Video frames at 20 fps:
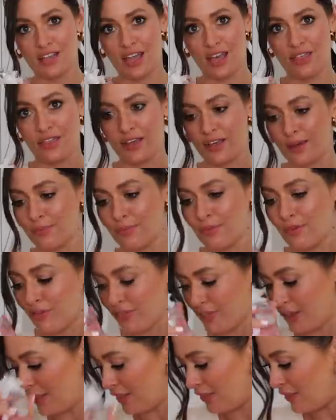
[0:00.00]
together. I
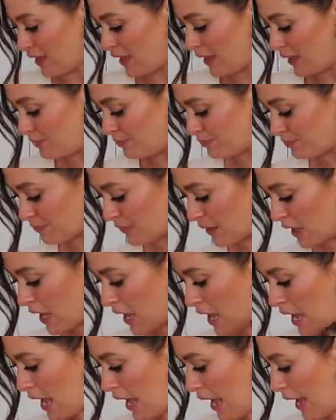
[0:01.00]
think they're
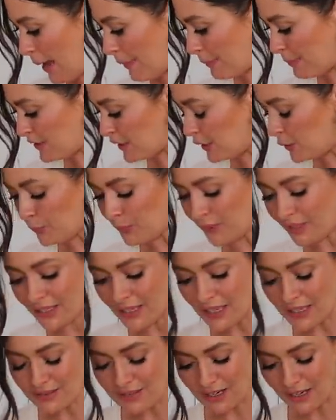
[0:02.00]

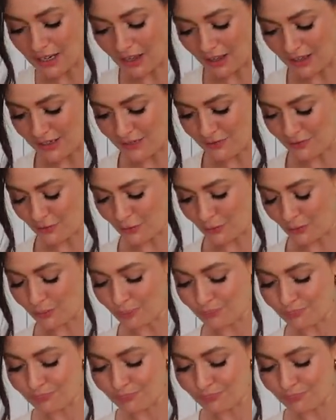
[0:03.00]
absolutely delightful.